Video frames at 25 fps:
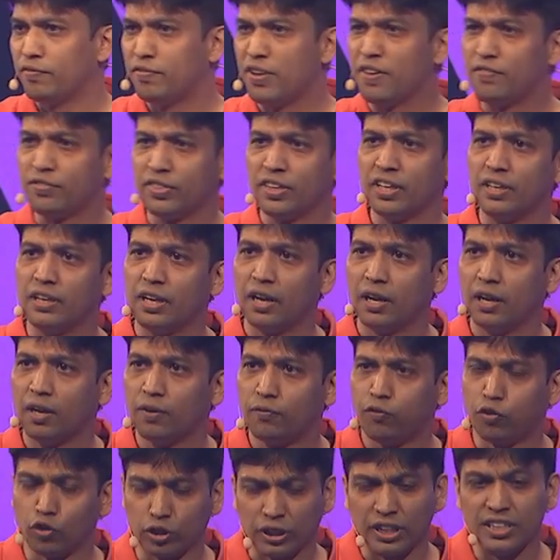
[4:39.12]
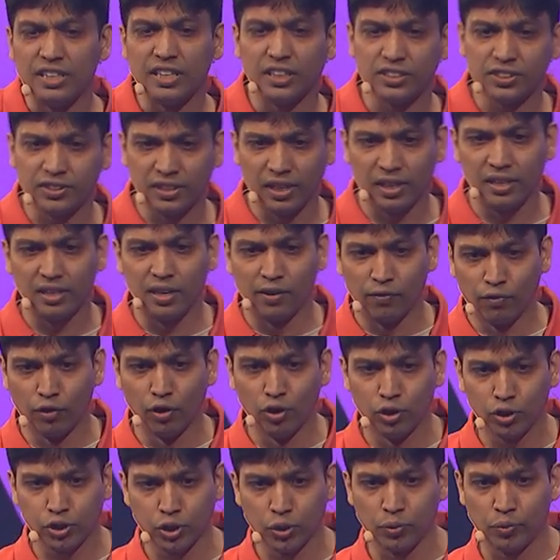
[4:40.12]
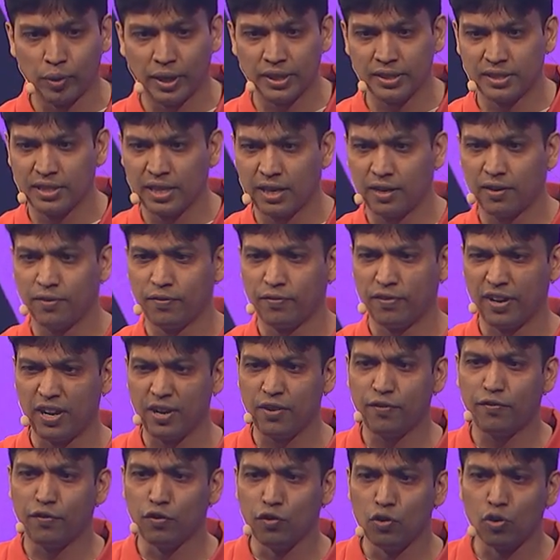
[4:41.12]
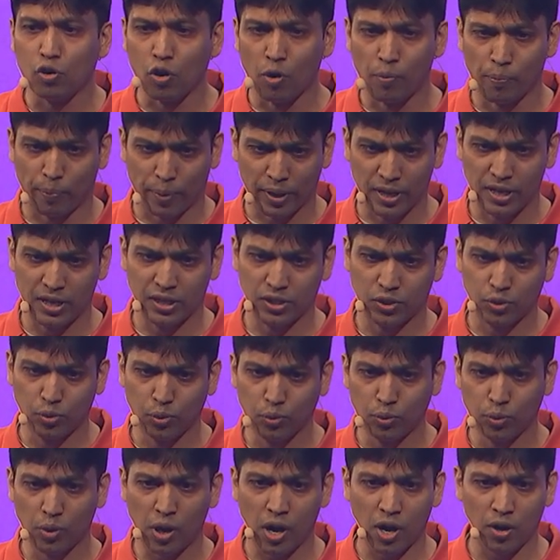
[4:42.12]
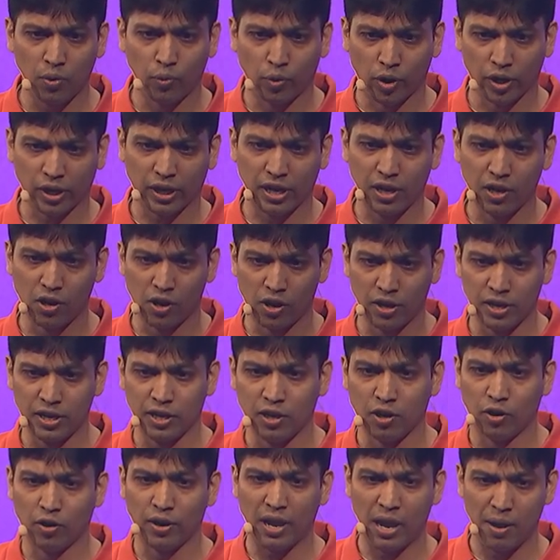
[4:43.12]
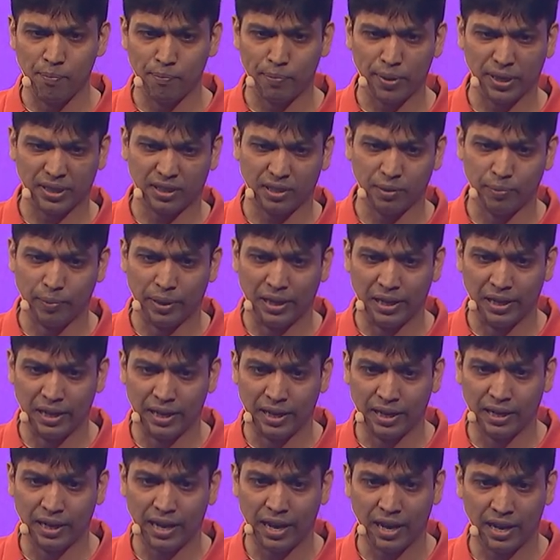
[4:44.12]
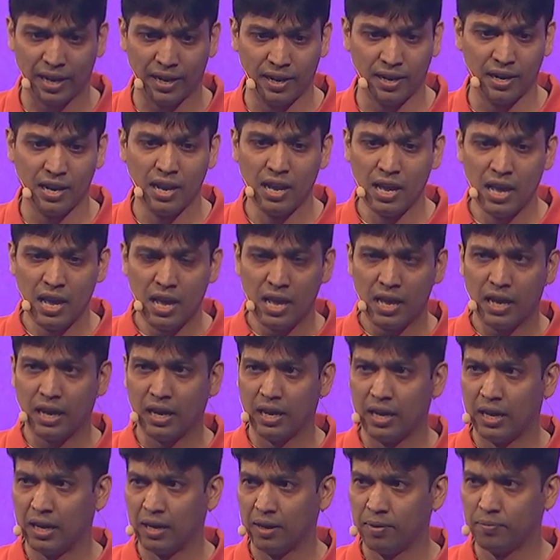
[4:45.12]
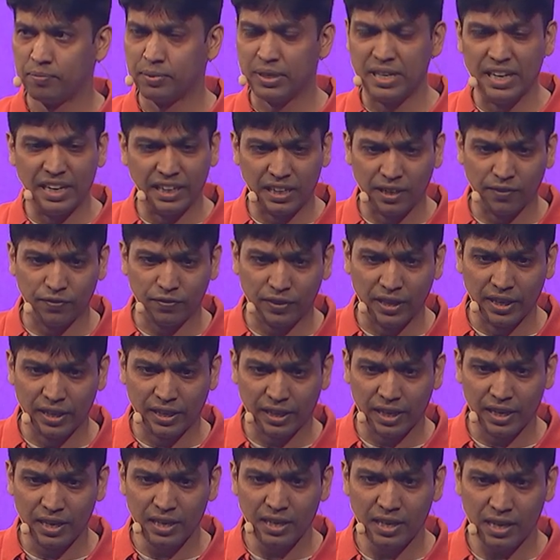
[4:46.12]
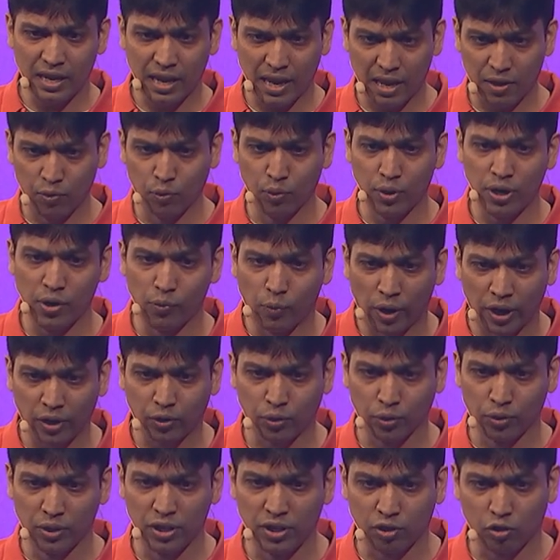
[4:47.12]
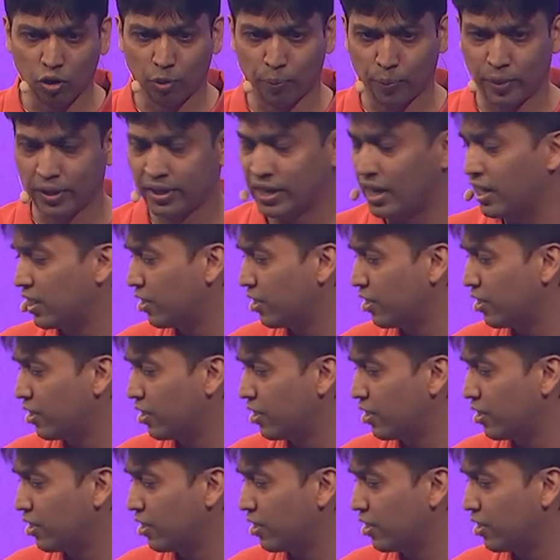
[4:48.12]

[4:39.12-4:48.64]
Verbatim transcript: fifteen, uh, fourth industrial revolution-wise, there are very few companies who are working on you know, empathy building and uh, creative thinking, and we want to incorporate